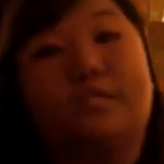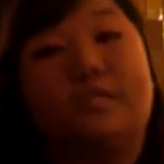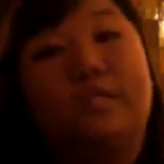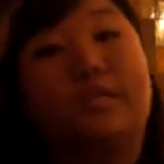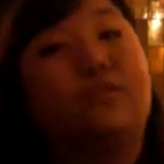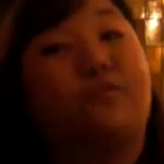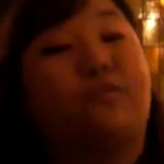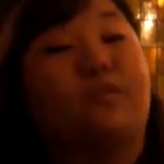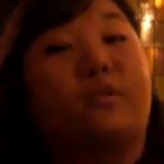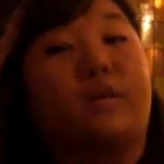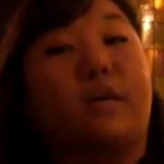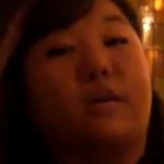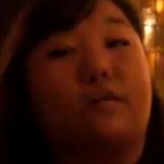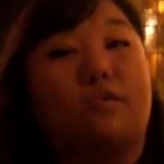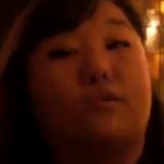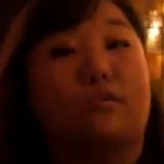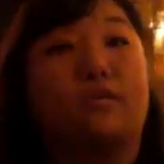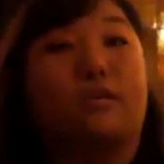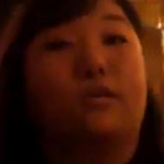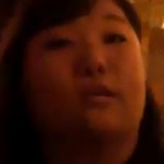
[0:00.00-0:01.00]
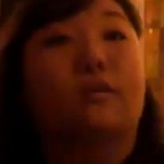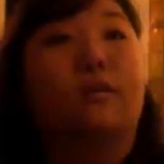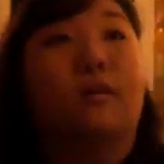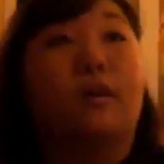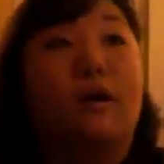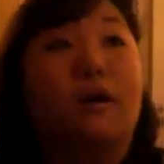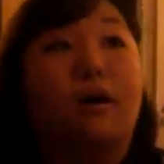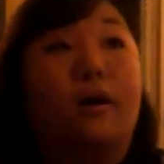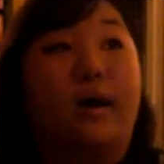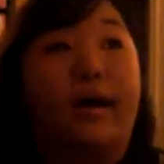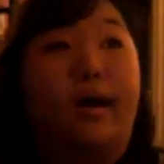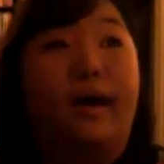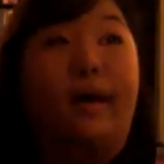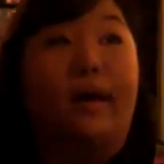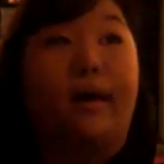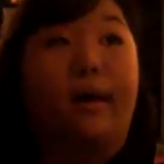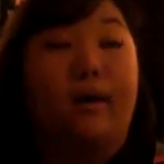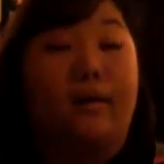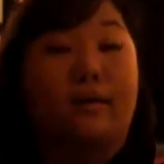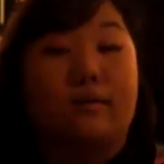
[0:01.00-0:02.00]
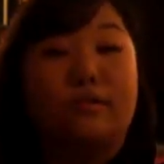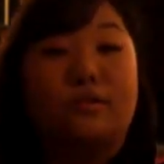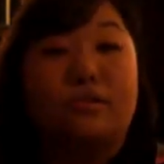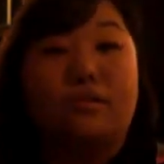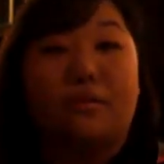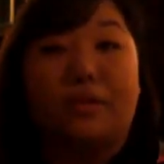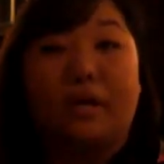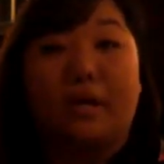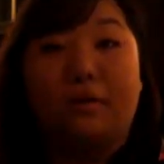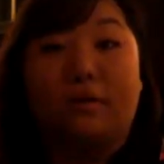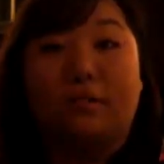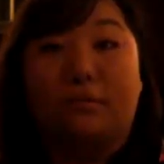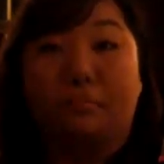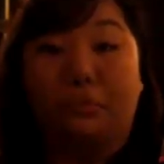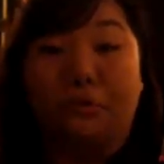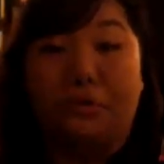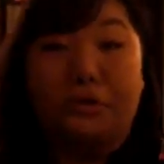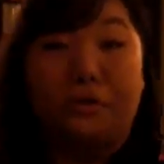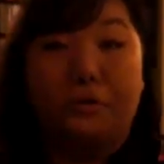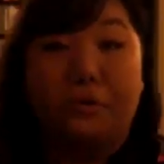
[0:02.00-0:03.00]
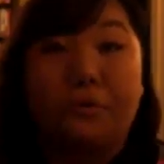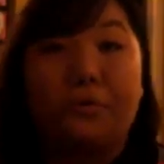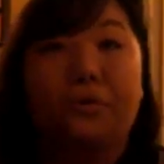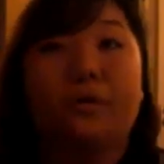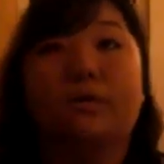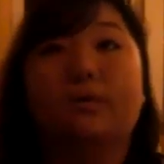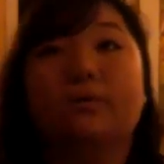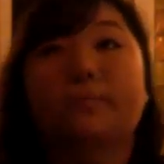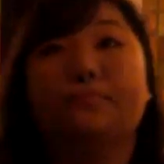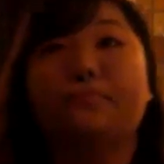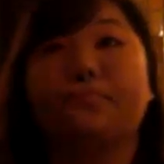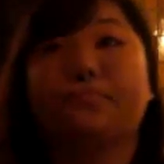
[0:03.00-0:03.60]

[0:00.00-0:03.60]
Secret, actually and uh, so that is pretty cool.